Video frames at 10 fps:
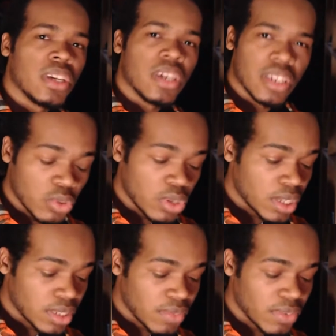and the
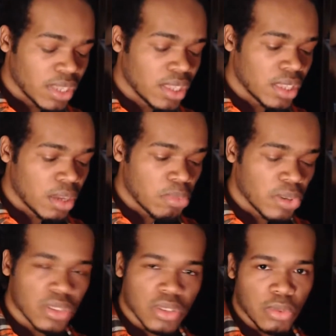creativity that they
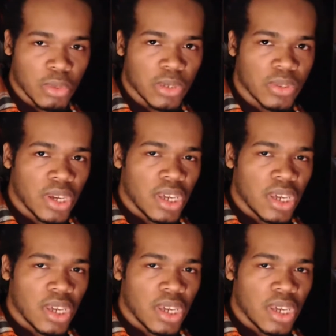bring to the world,